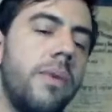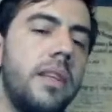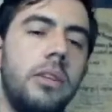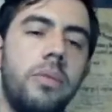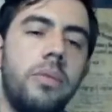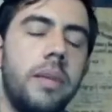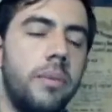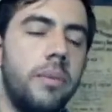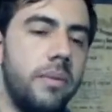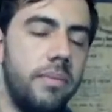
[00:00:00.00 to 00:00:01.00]
and g3,
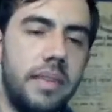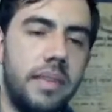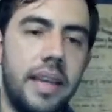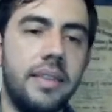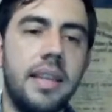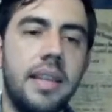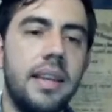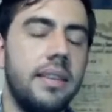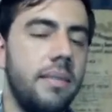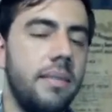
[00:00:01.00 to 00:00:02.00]
but
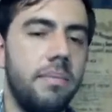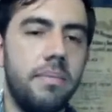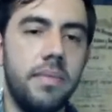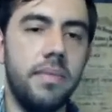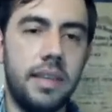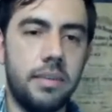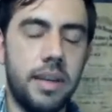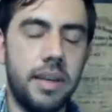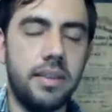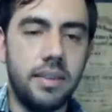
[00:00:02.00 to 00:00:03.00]
takes, and it's
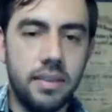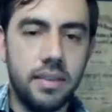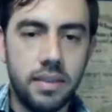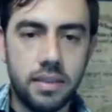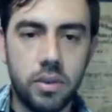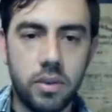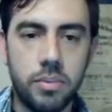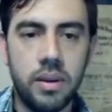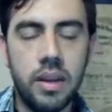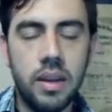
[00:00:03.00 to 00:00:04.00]
mate. So
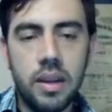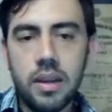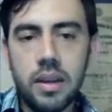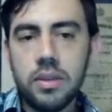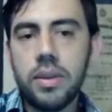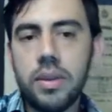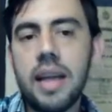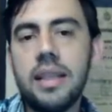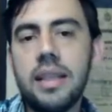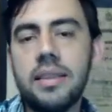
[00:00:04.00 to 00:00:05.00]
yeah,
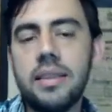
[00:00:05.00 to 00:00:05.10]
this